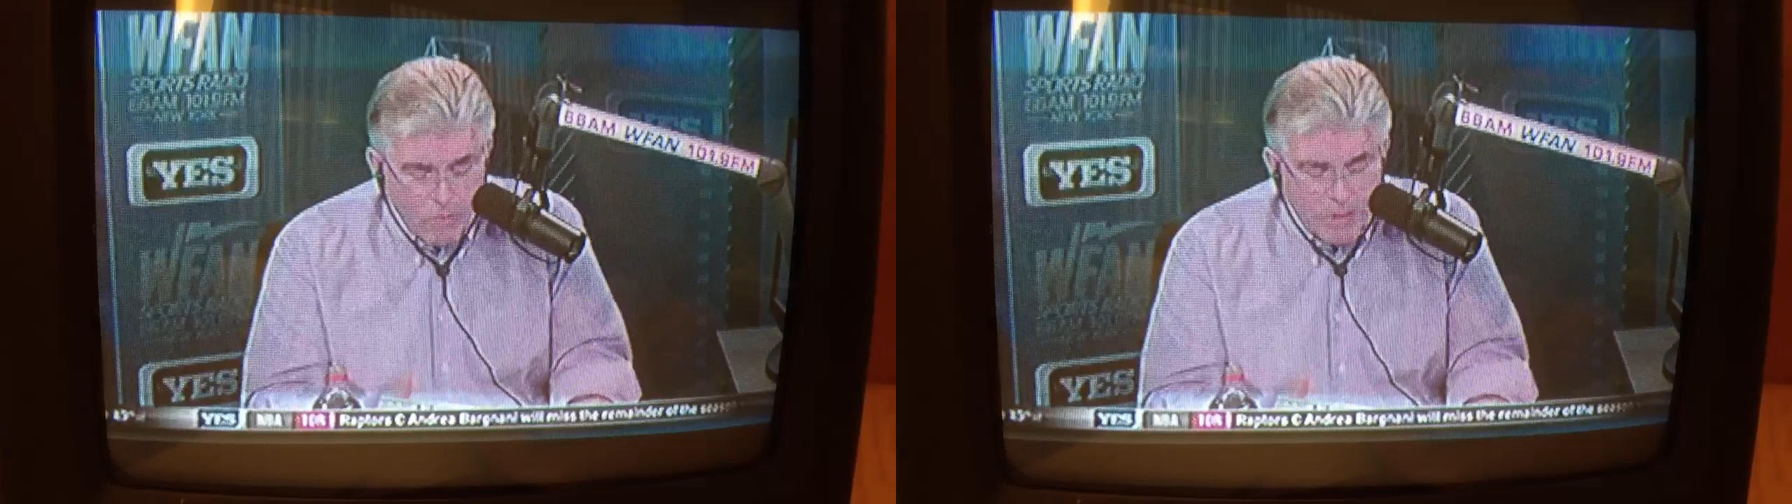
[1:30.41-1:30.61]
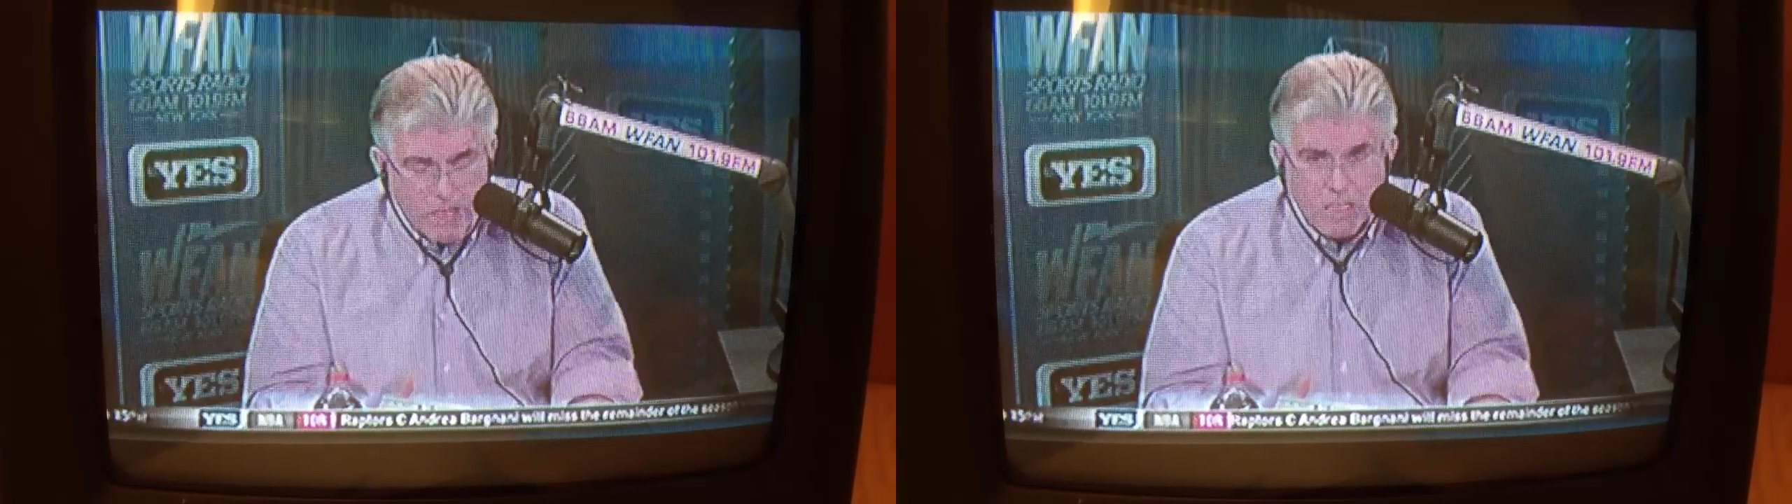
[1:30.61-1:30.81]

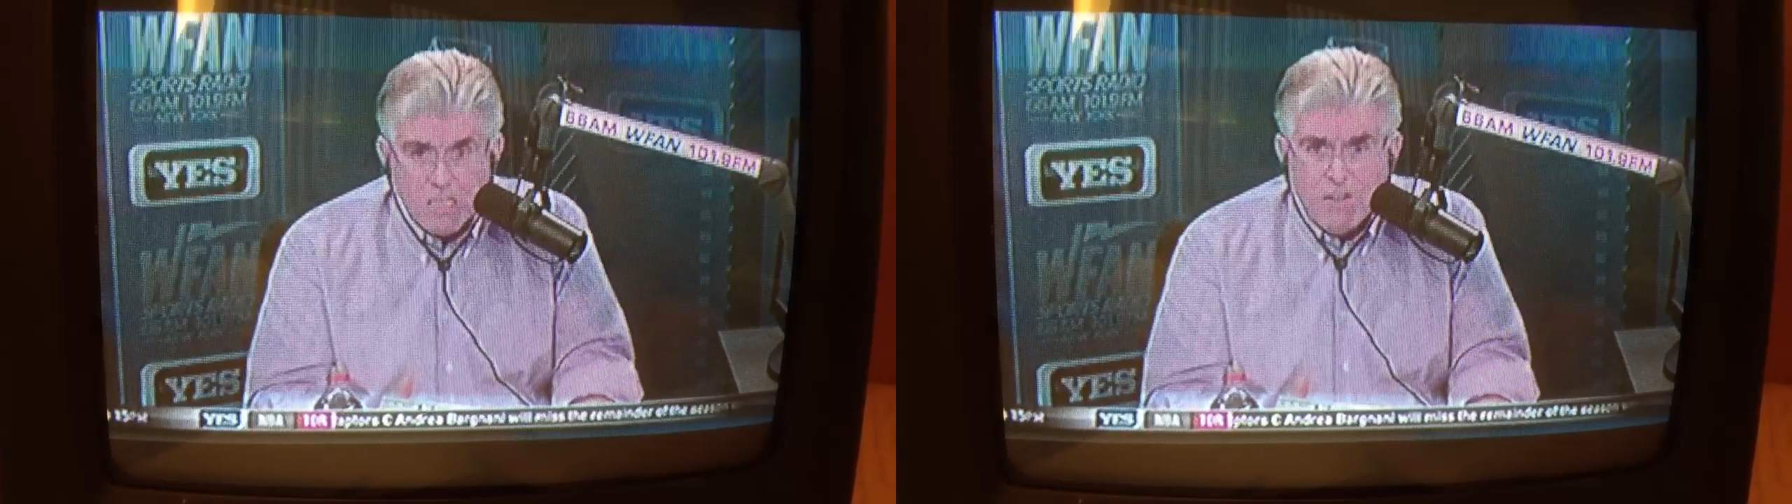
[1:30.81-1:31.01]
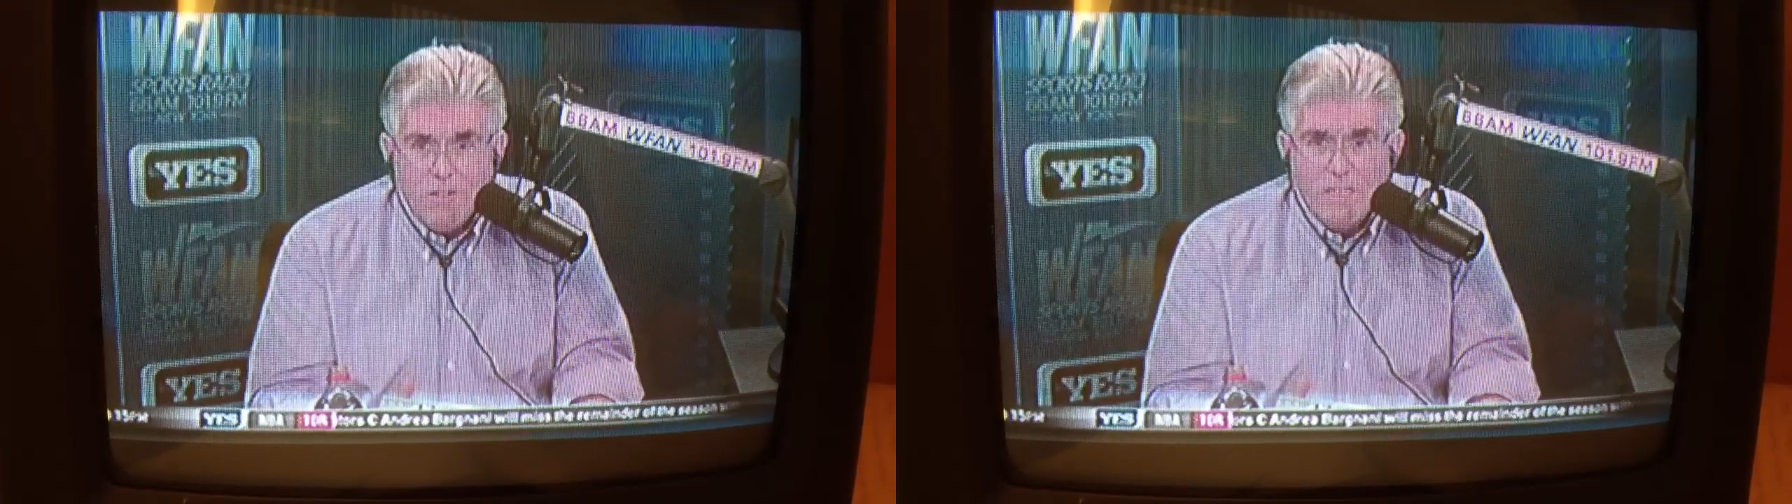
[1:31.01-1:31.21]
He is
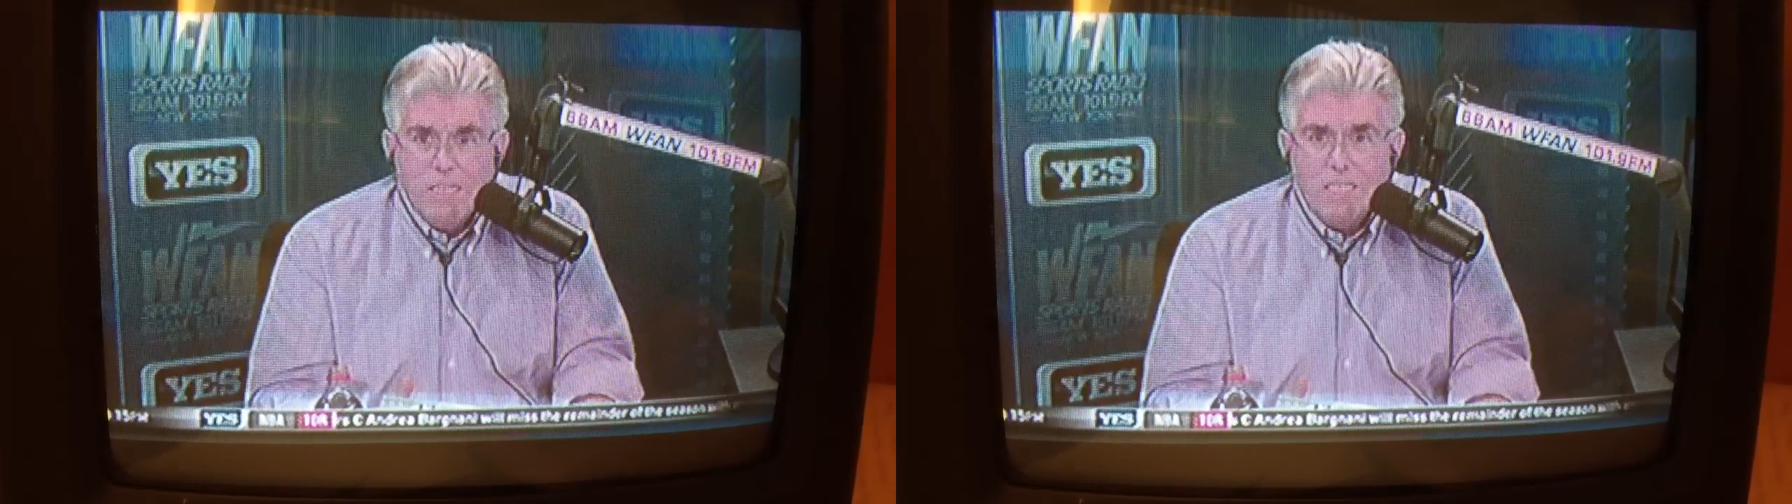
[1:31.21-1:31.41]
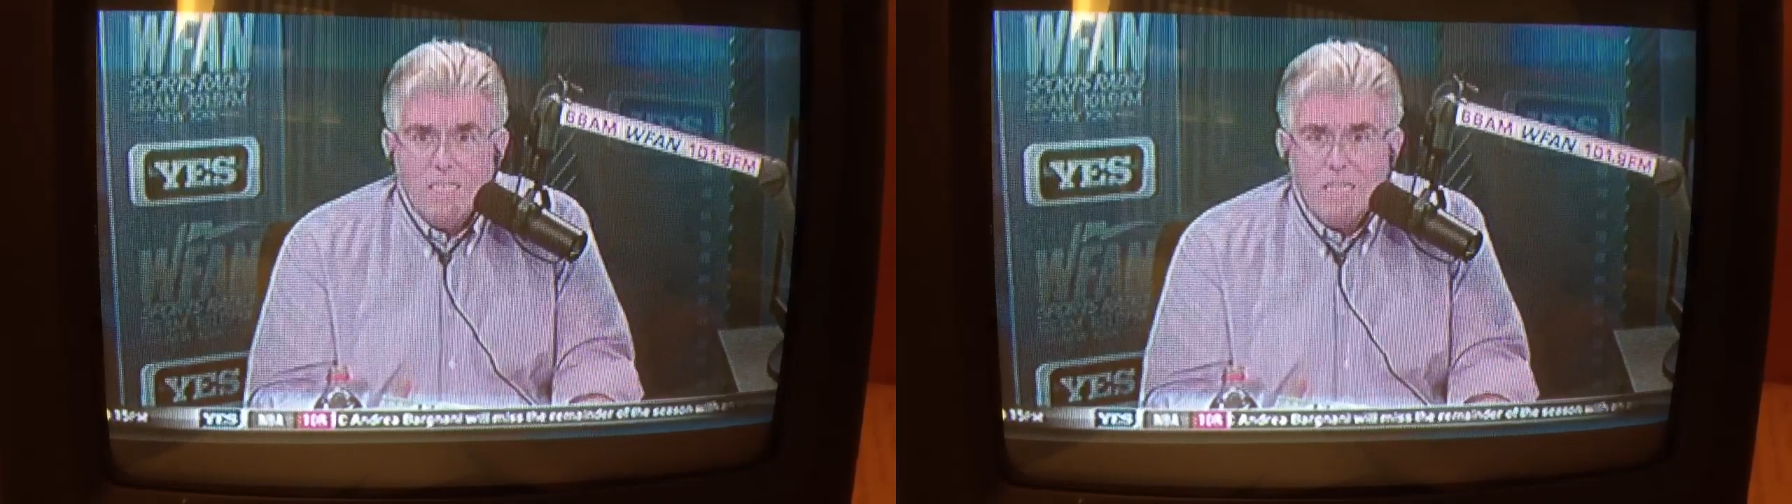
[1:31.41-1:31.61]

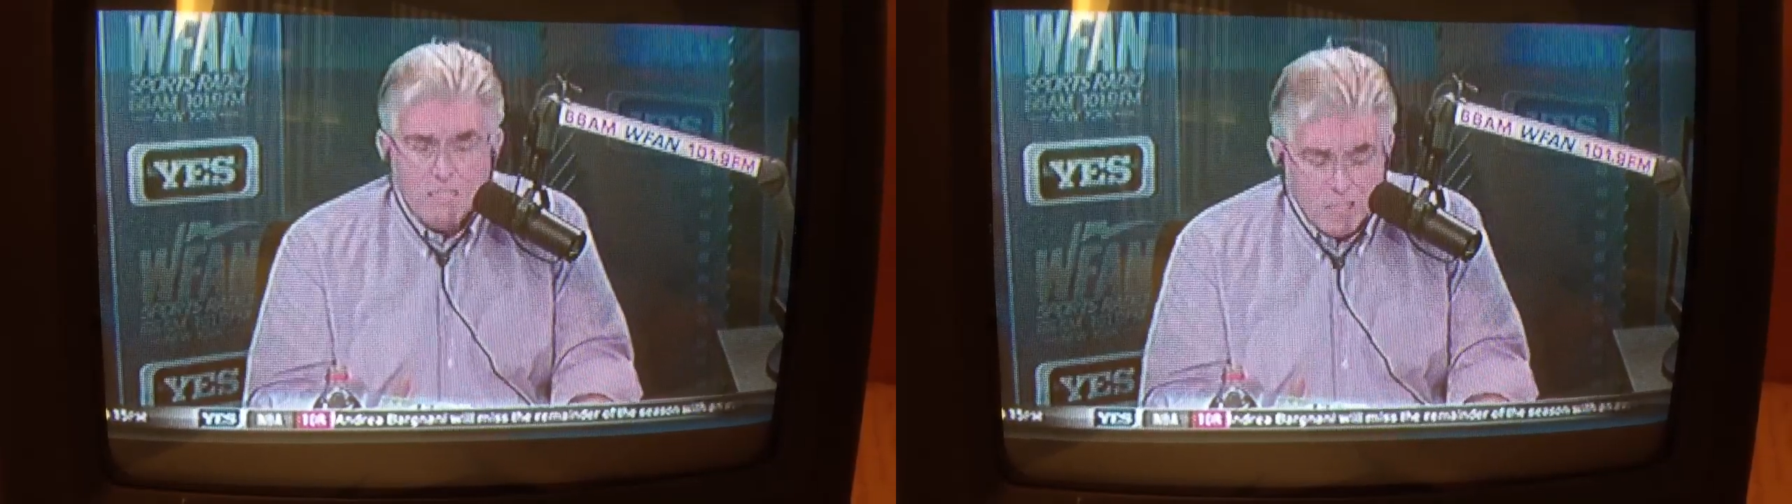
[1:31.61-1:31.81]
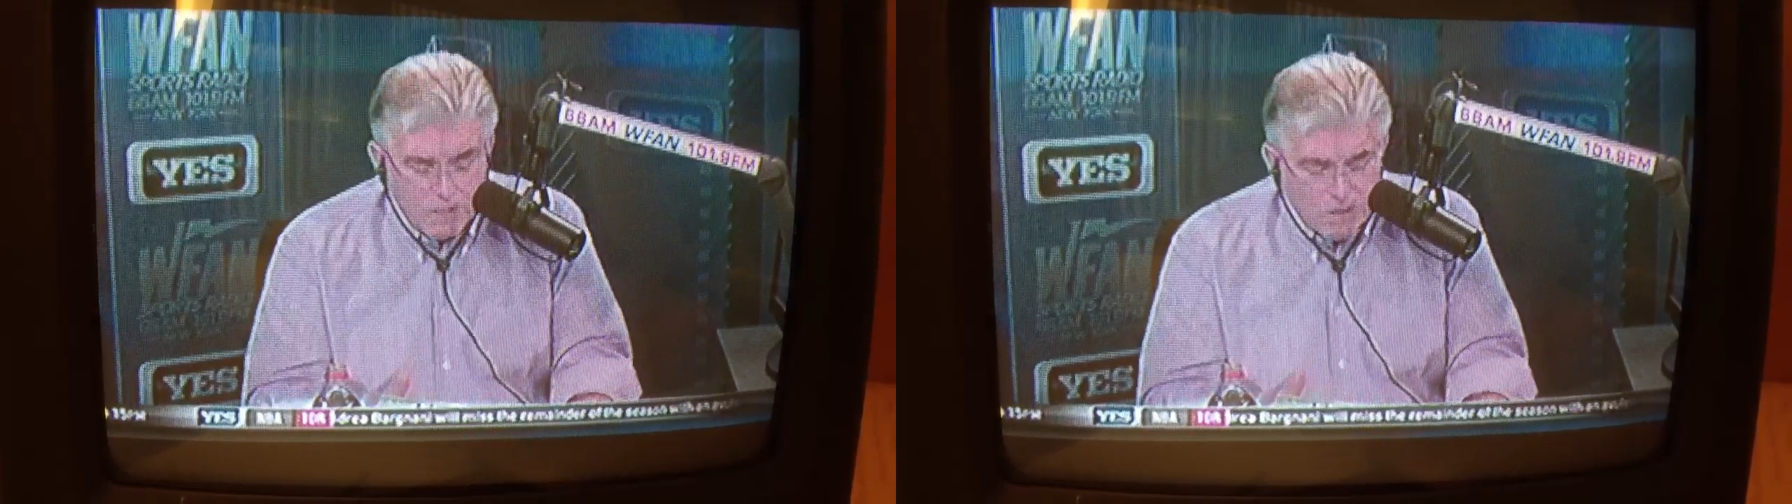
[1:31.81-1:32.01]

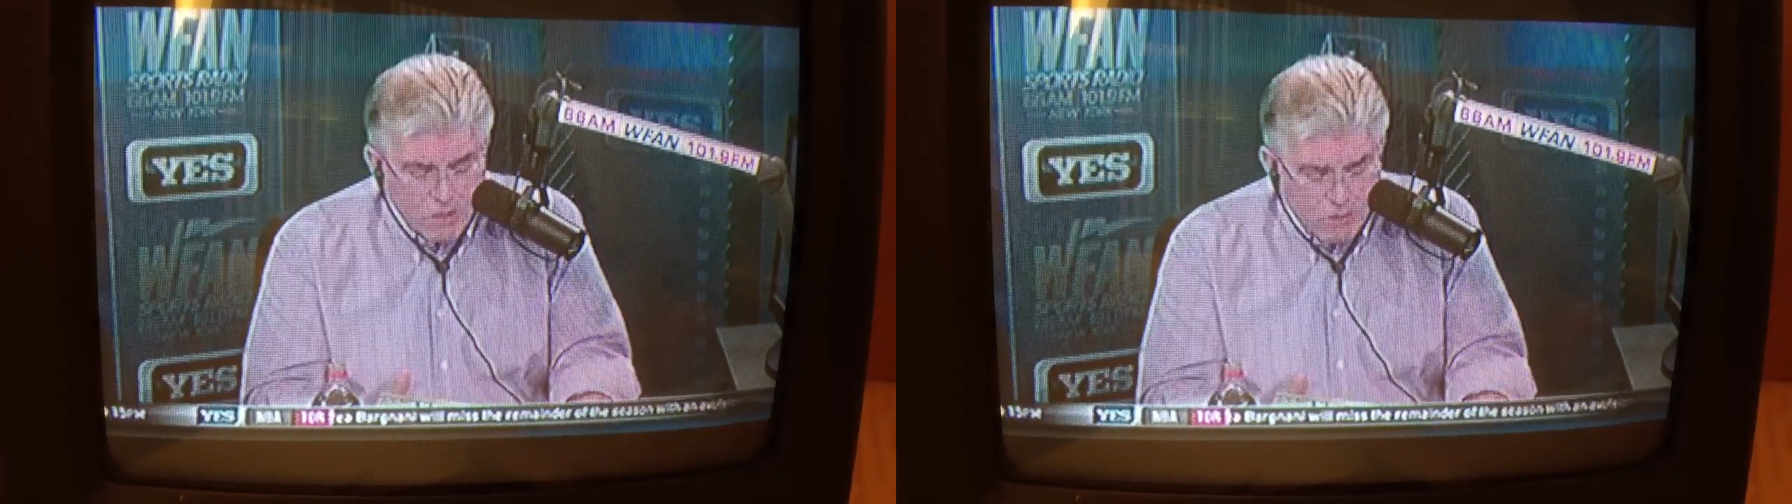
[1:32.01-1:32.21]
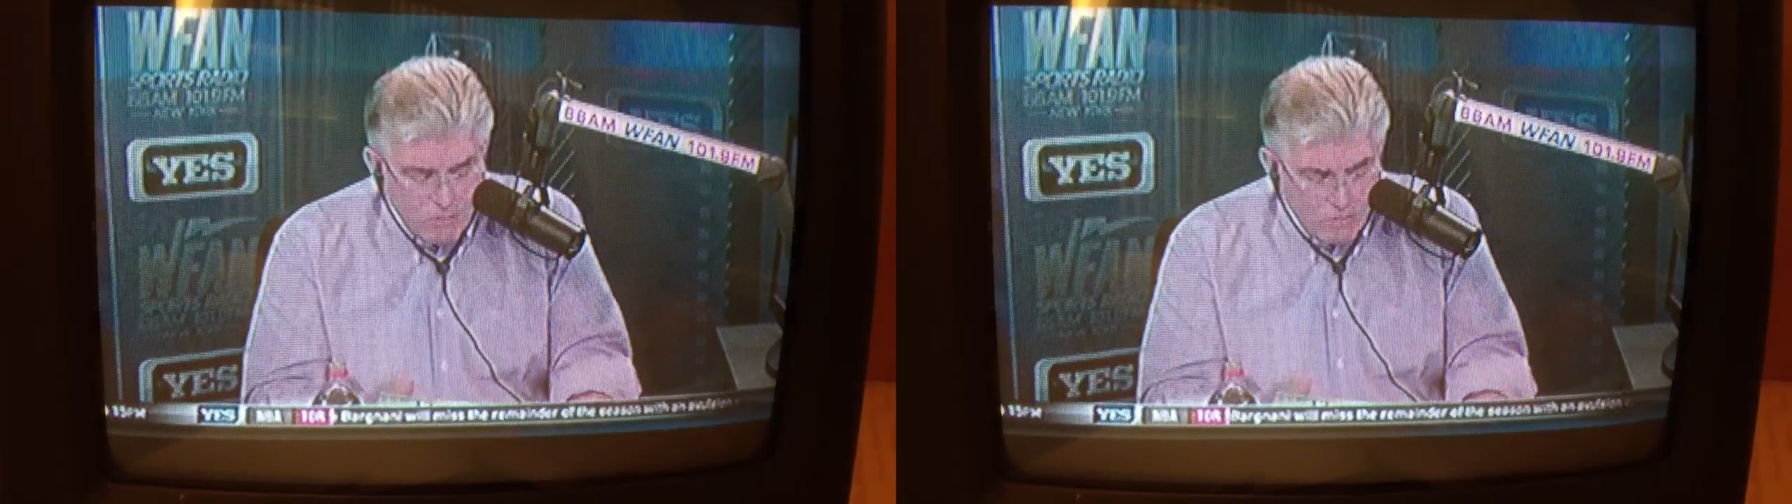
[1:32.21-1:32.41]
76 years
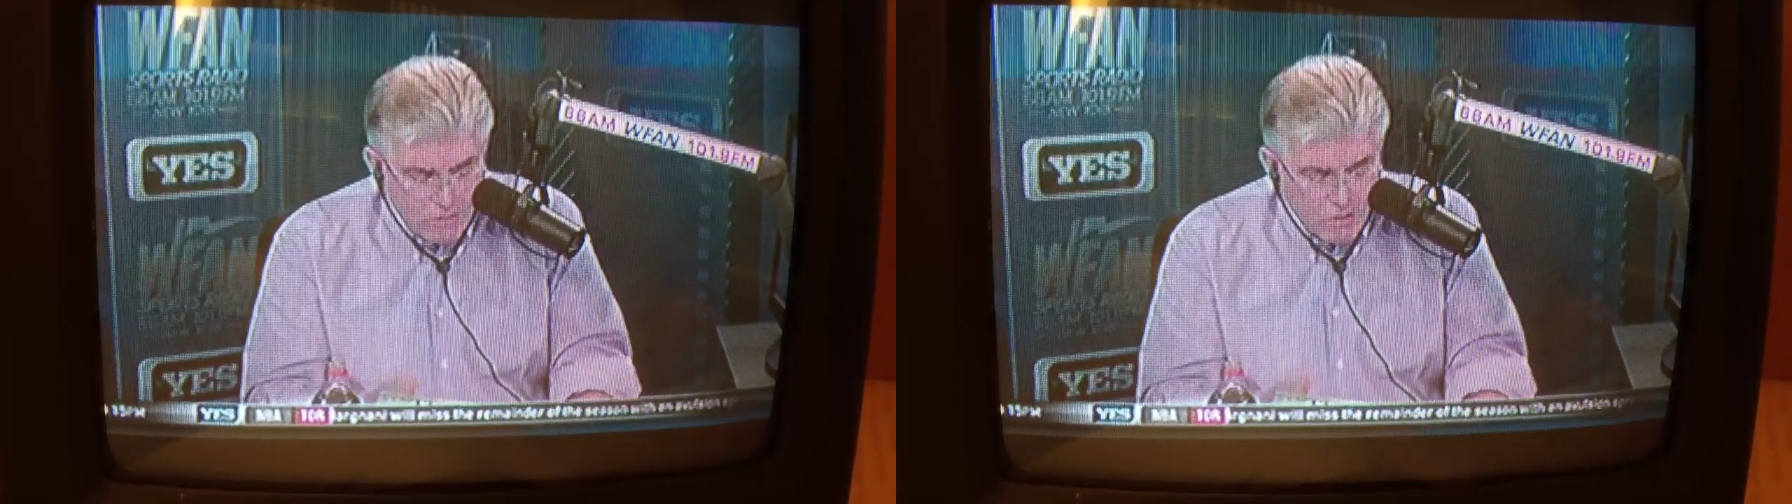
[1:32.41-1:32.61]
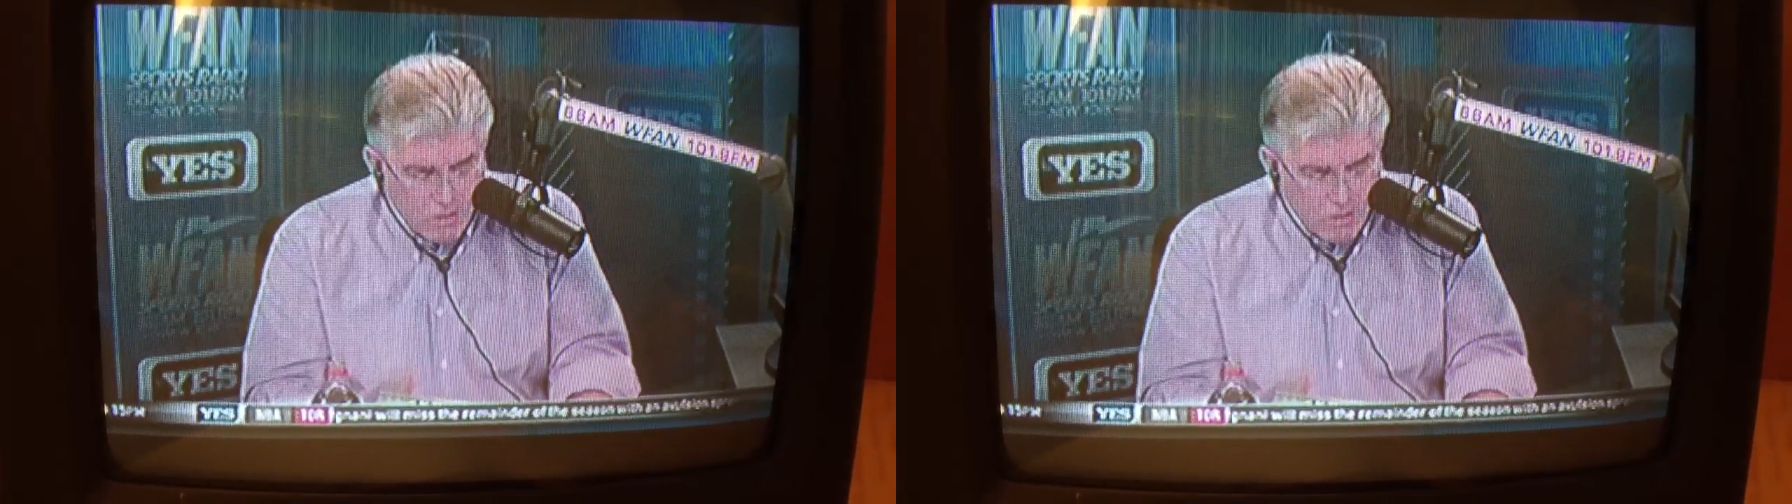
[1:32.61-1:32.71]
old.